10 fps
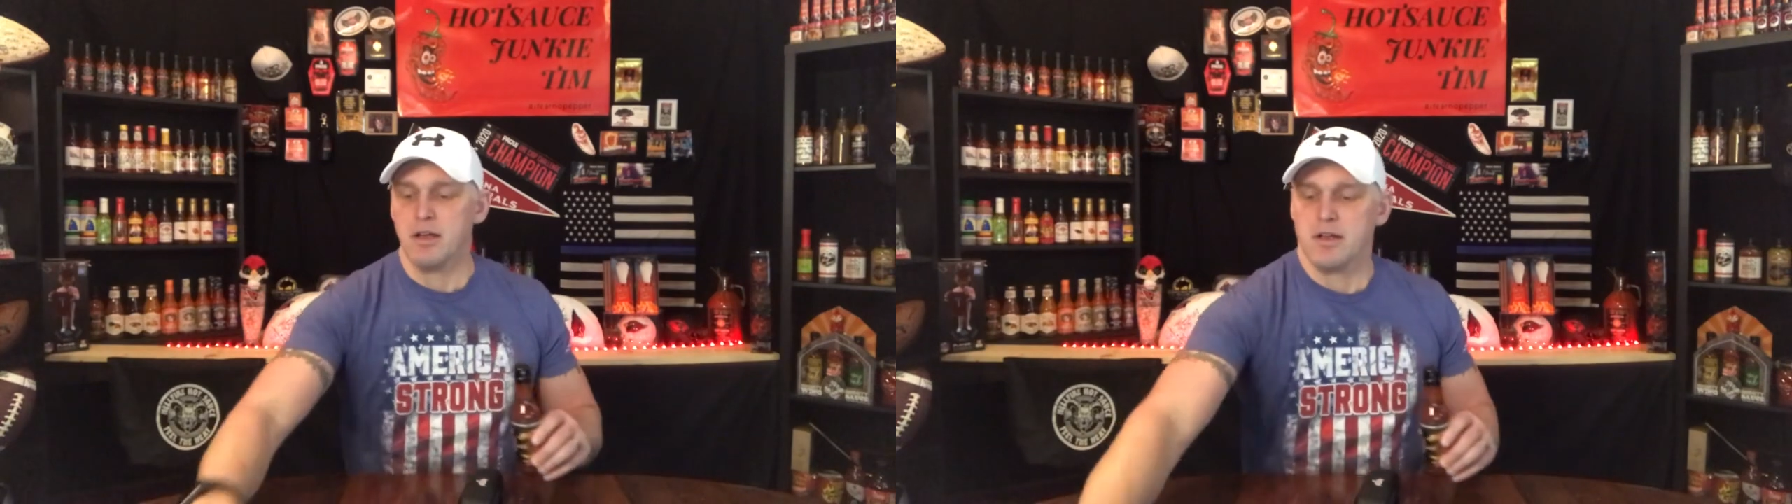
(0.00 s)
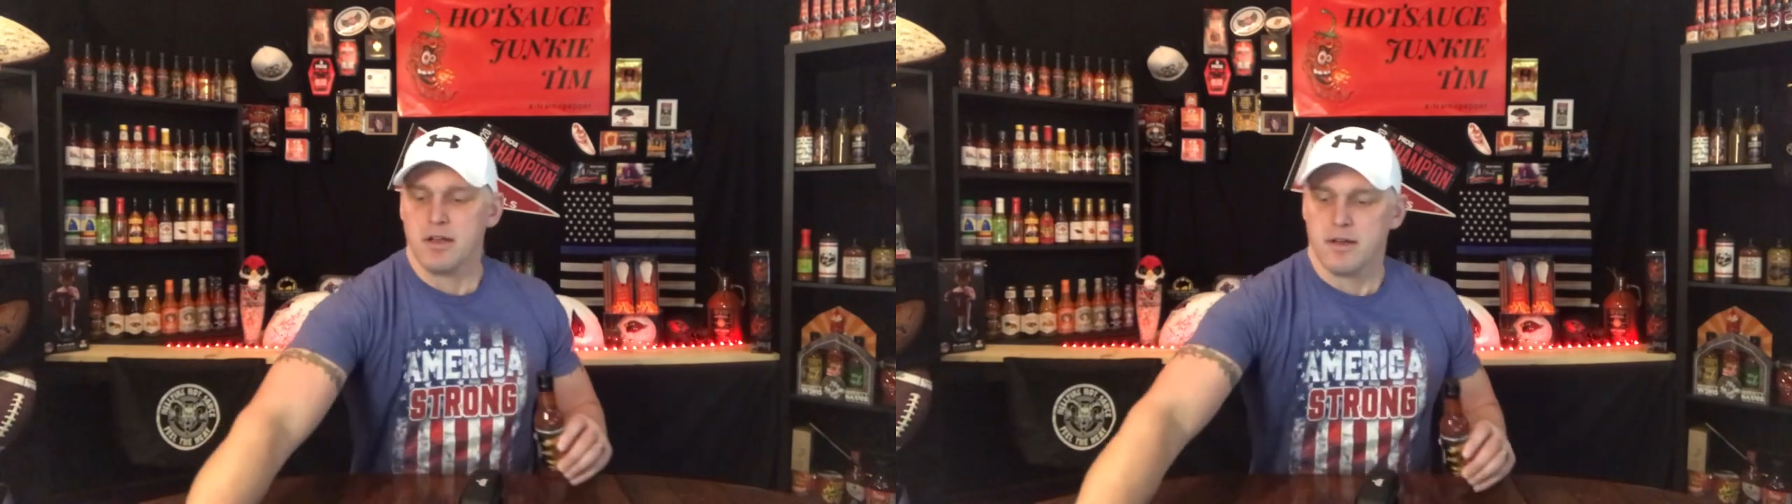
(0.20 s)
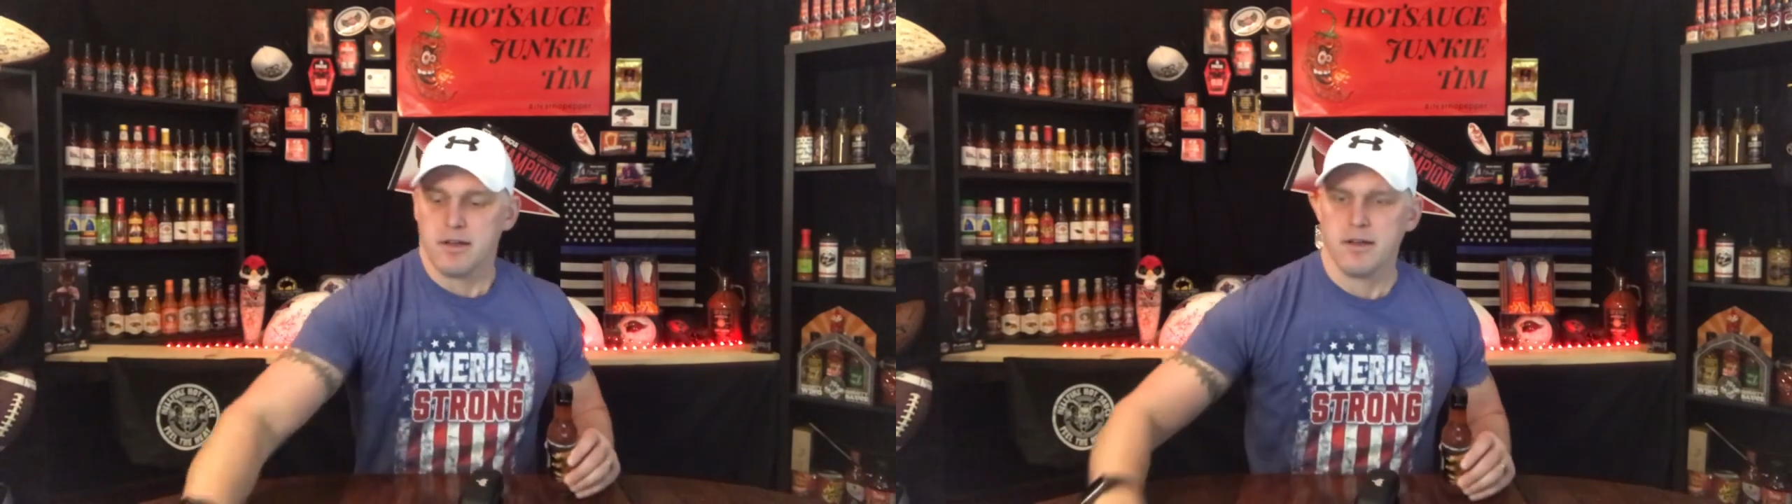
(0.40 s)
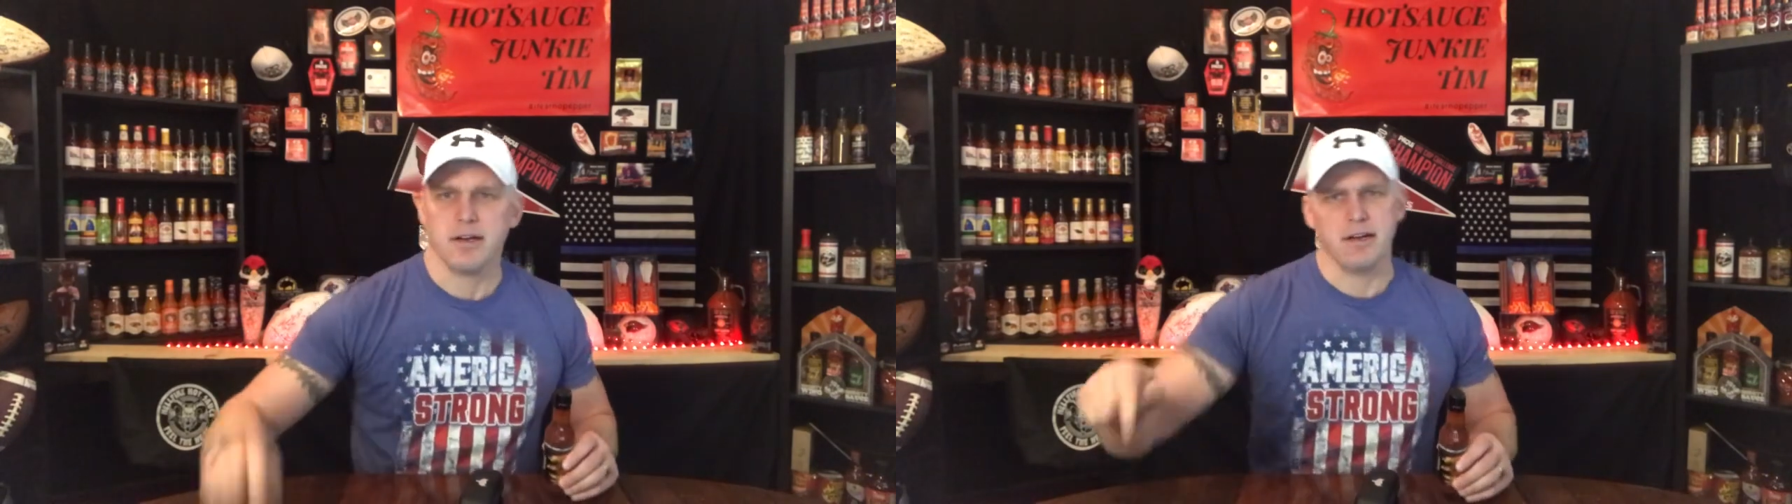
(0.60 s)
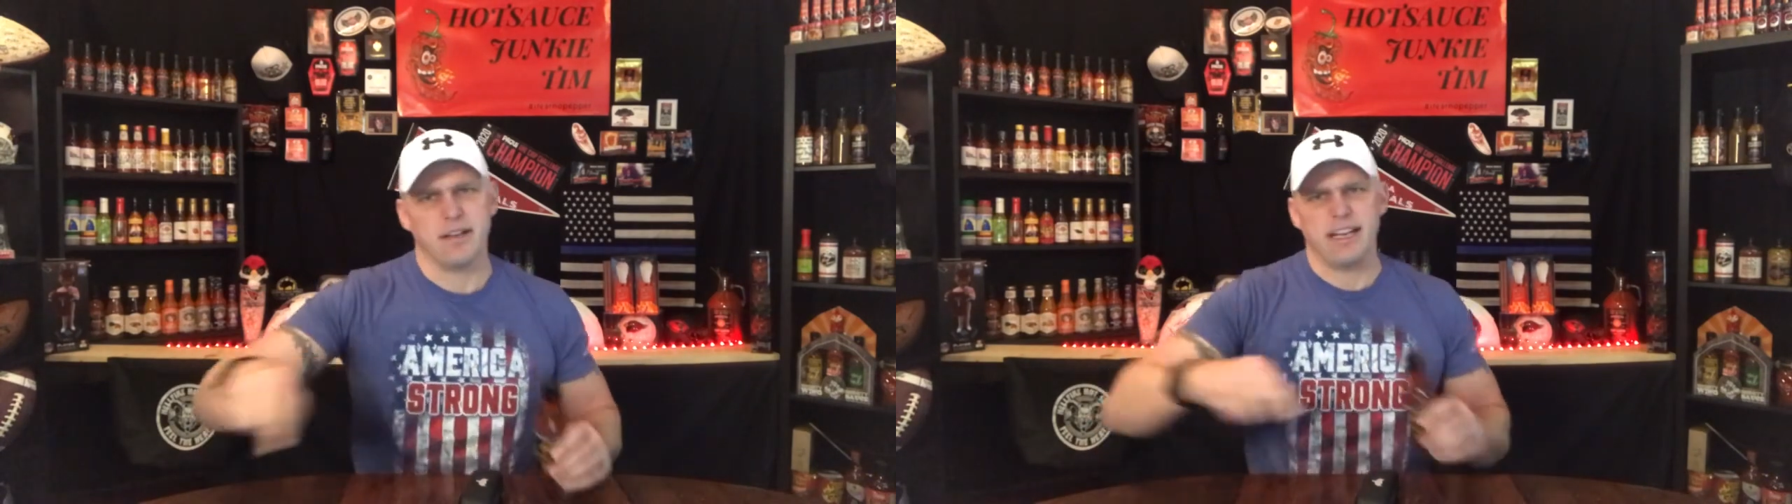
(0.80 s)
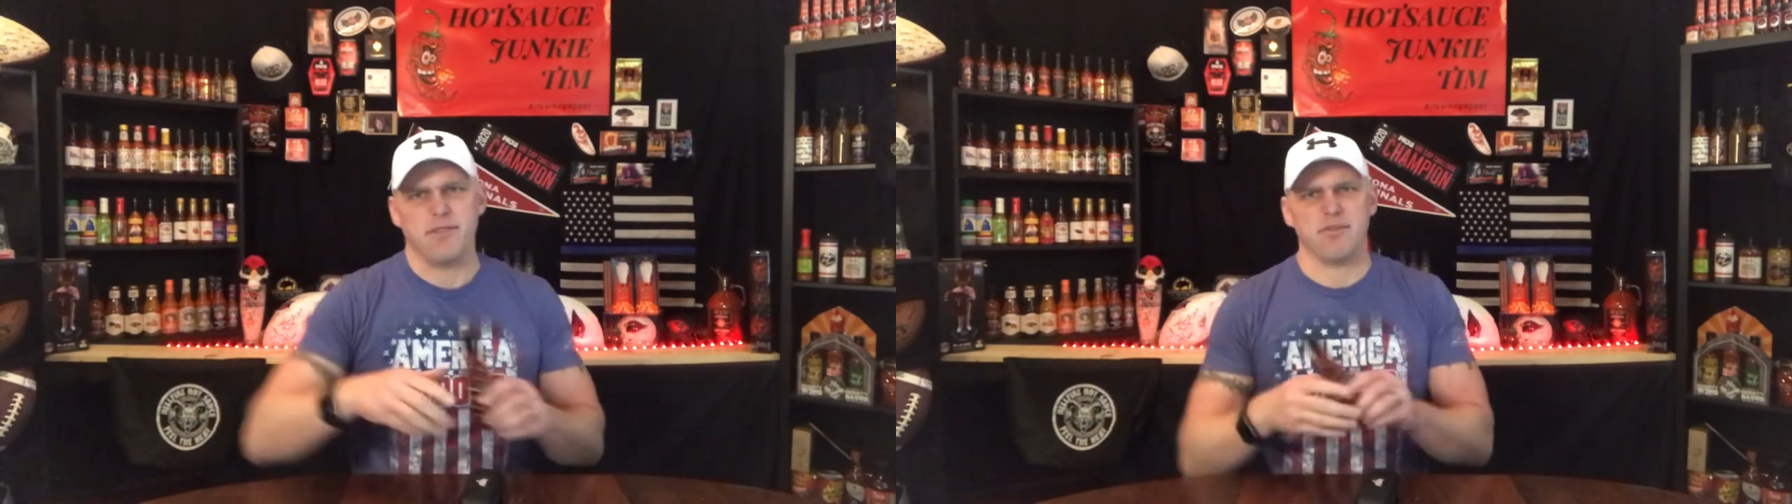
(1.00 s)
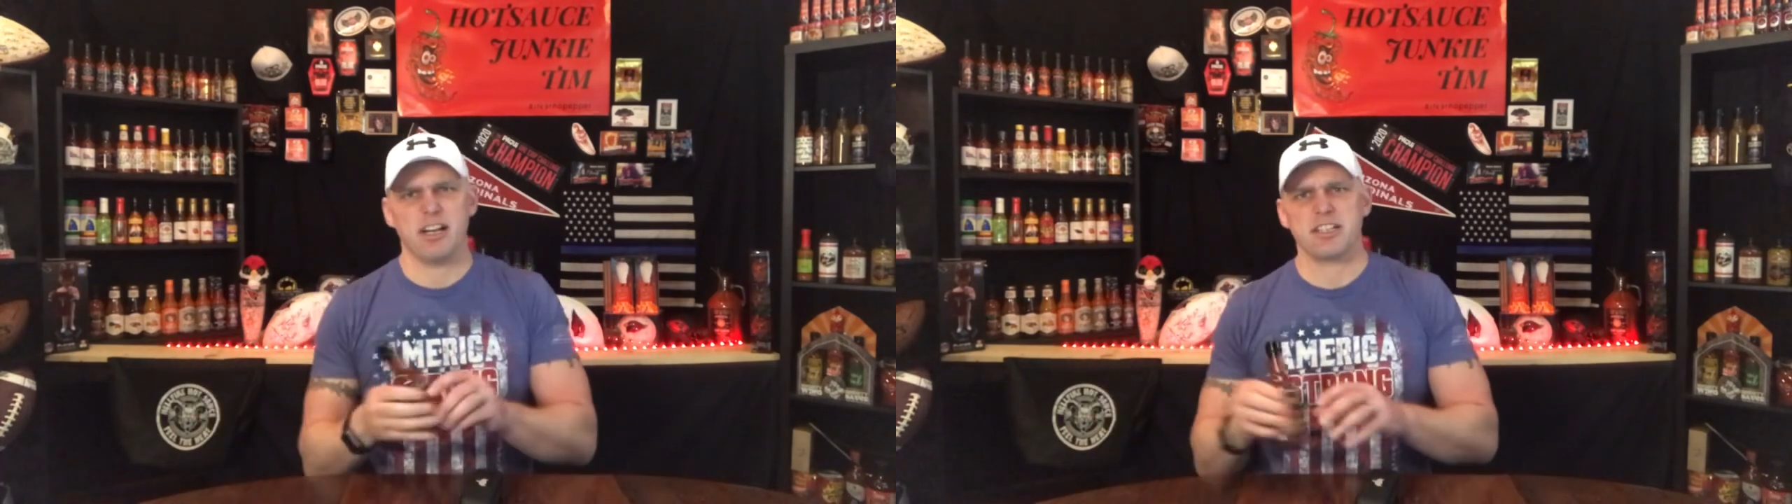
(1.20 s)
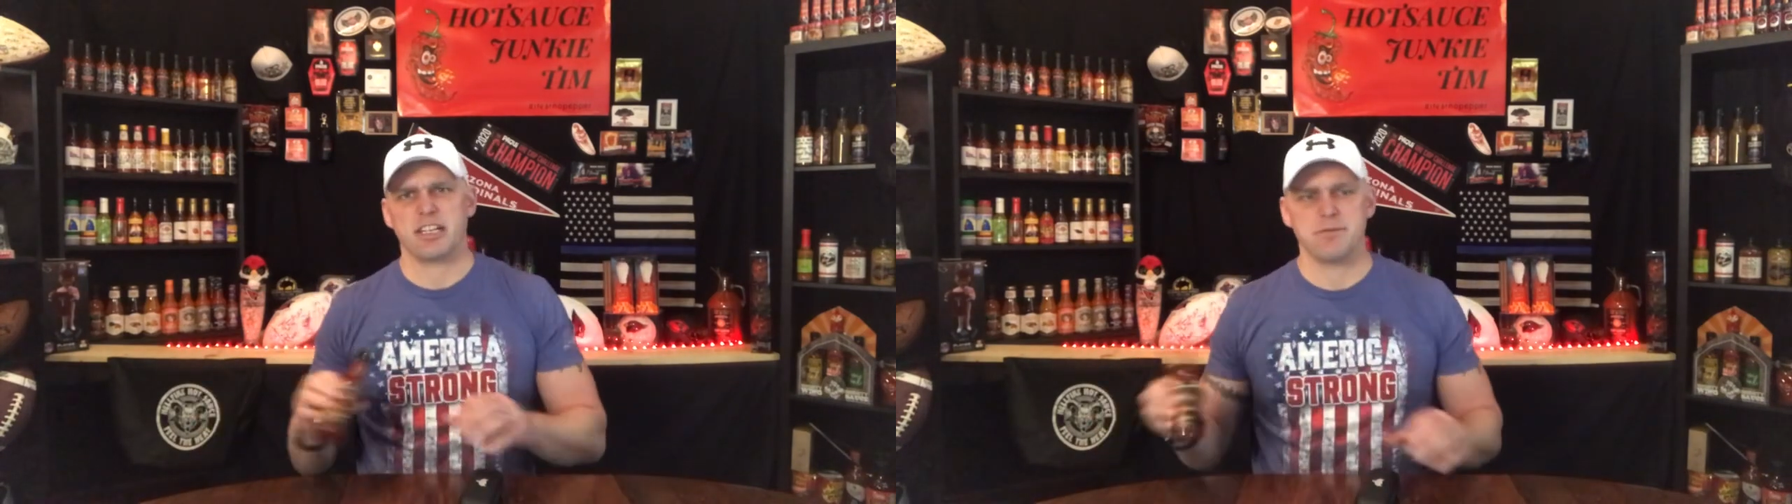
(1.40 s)
The
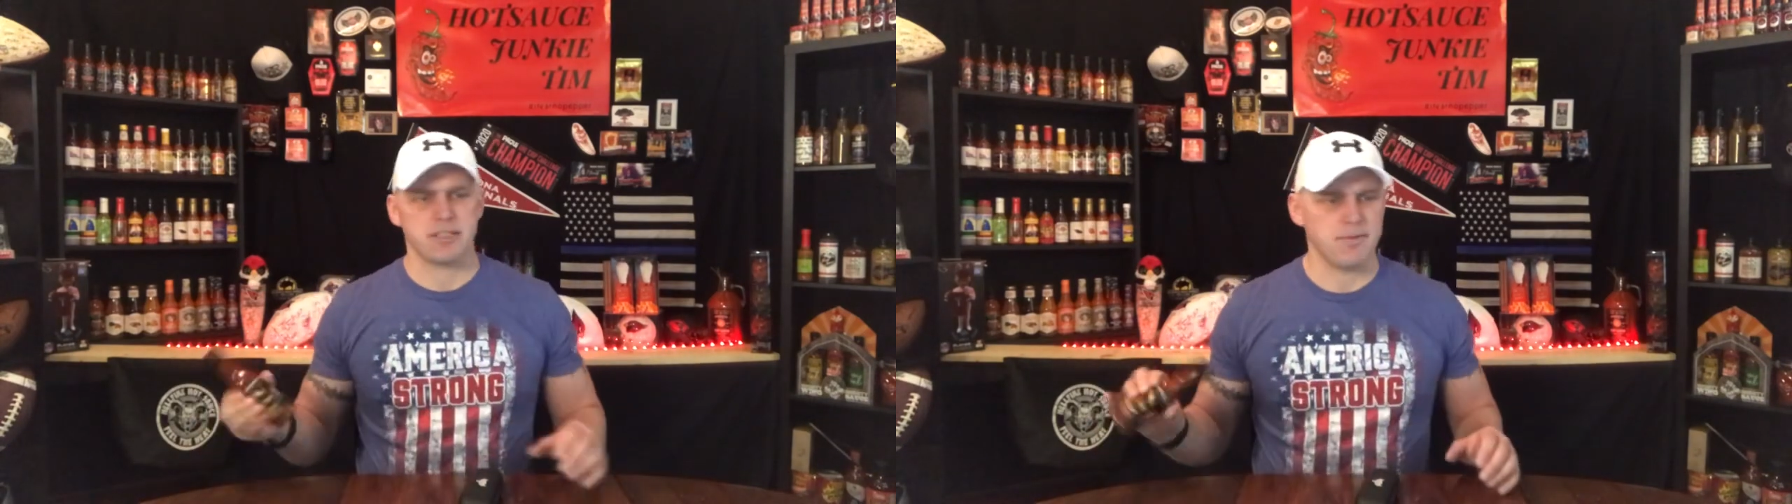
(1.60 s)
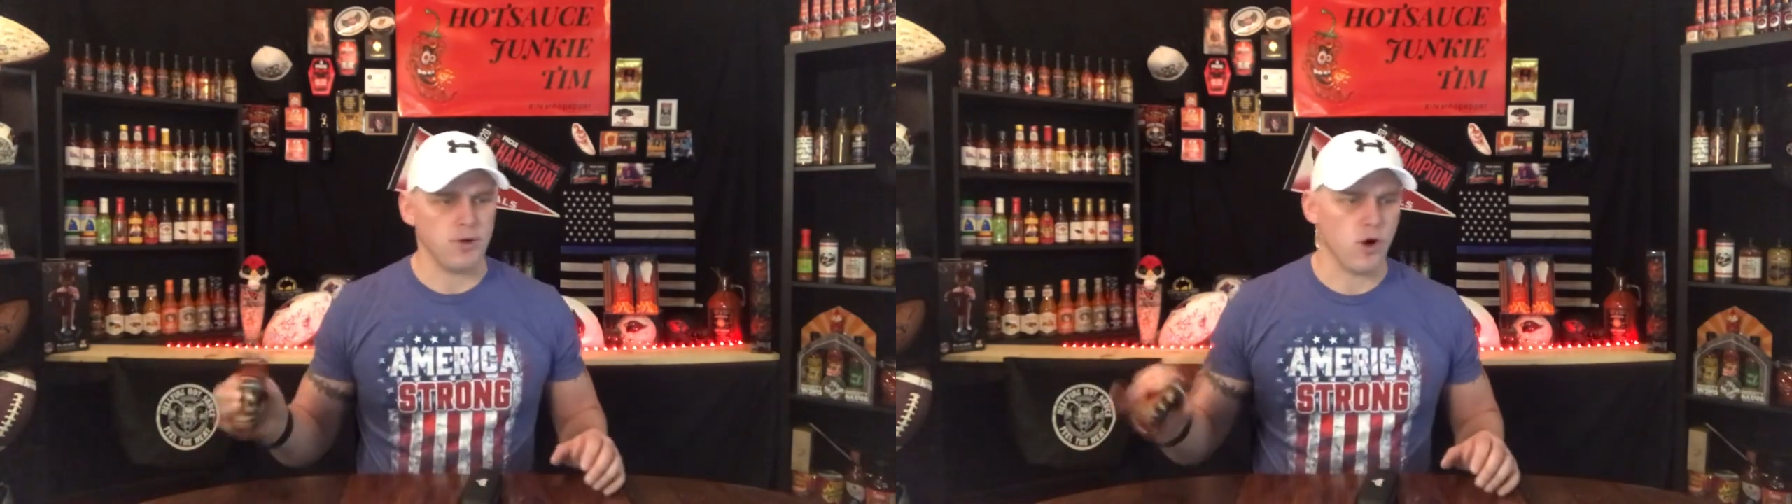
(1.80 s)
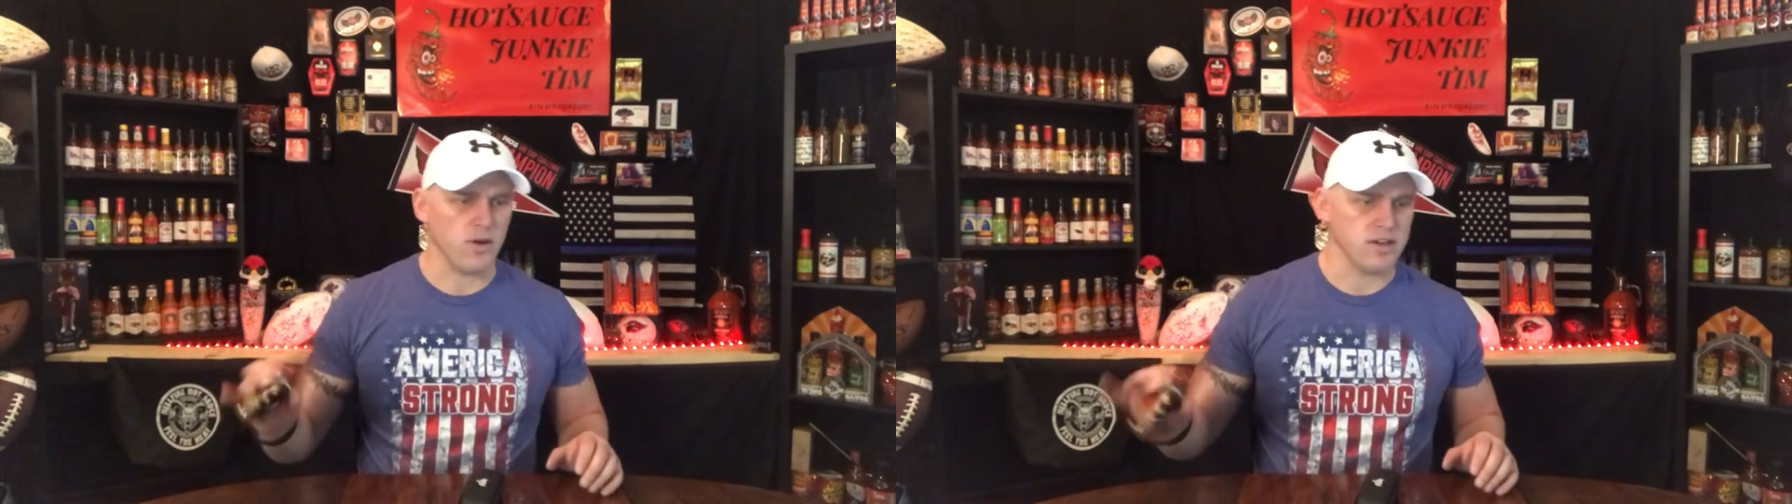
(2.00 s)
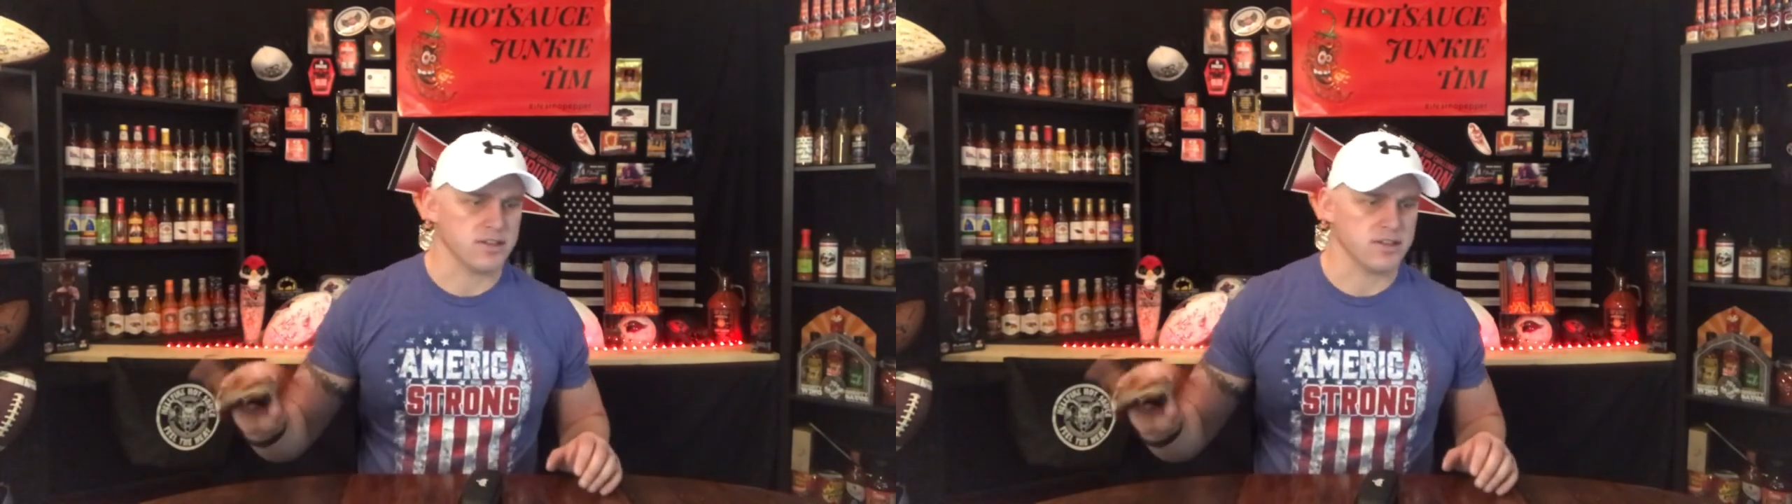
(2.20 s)
flashlight keeps tipping over.